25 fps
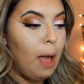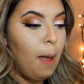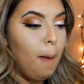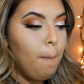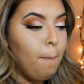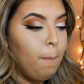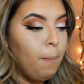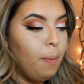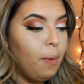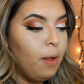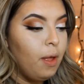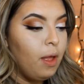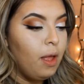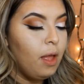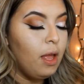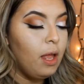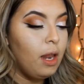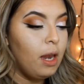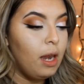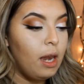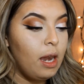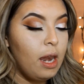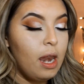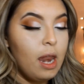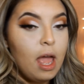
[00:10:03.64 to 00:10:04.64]
up,
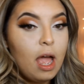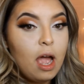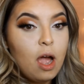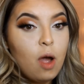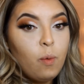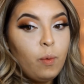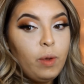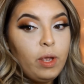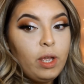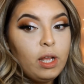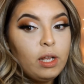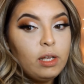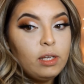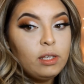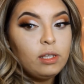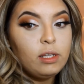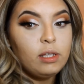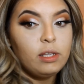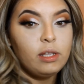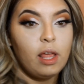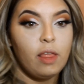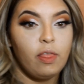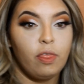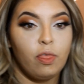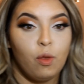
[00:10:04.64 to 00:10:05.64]
now we can
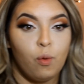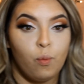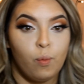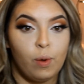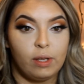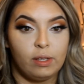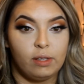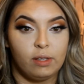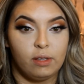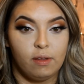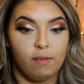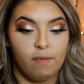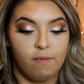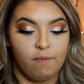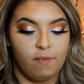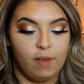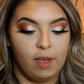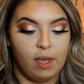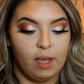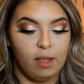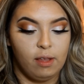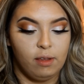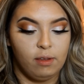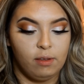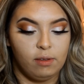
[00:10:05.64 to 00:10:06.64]
set the rest of the
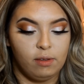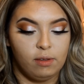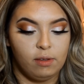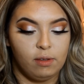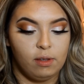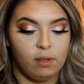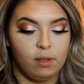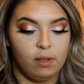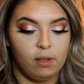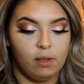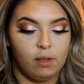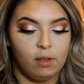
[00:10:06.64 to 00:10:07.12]
face.